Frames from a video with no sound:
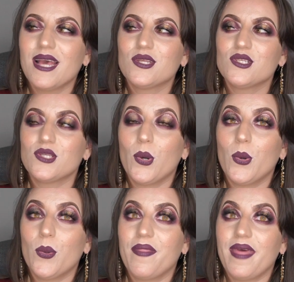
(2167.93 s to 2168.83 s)

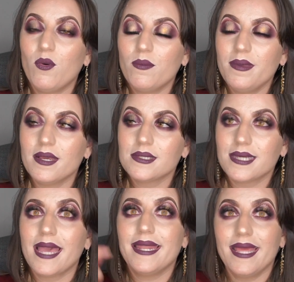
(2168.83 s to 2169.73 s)
So that will be
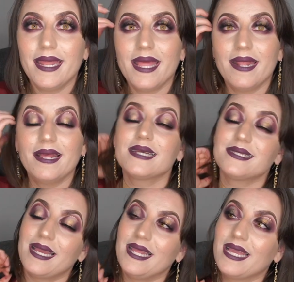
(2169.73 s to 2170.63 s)

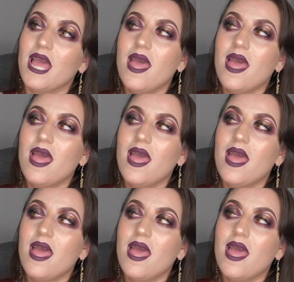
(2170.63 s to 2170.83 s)
exciting.